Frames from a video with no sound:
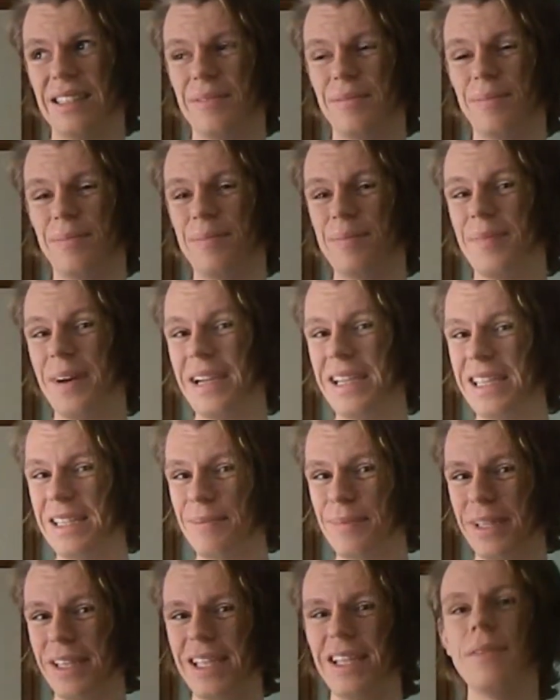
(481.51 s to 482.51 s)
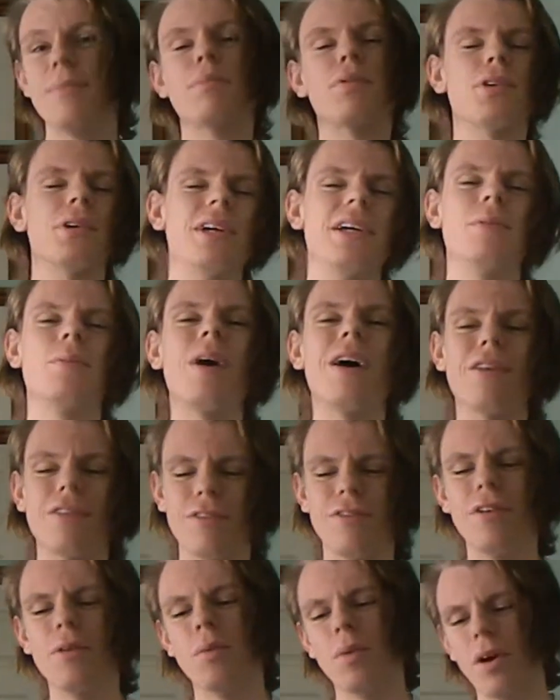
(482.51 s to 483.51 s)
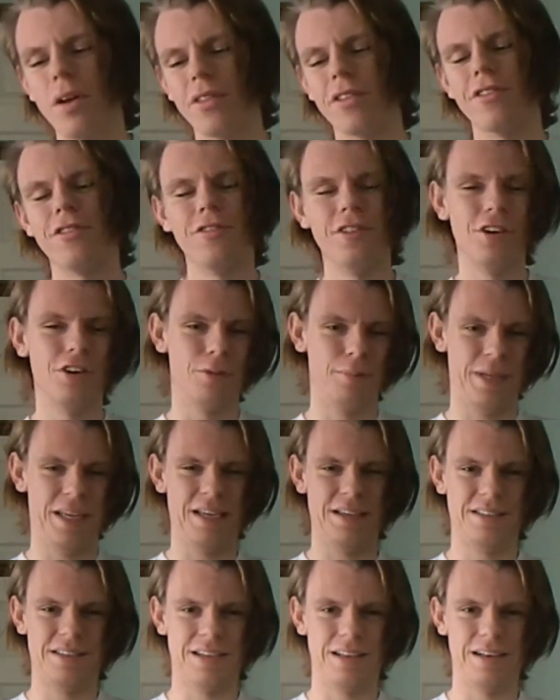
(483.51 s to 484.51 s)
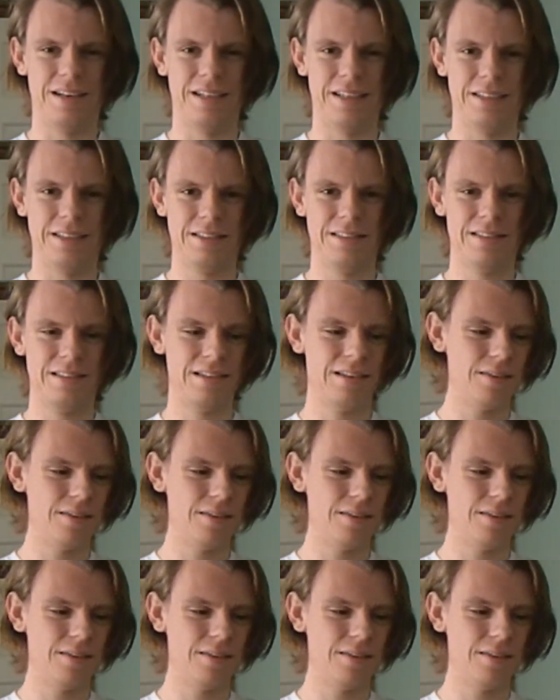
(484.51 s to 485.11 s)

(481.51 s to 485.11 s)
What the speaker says: maybe, pretty well for what the film is, at least.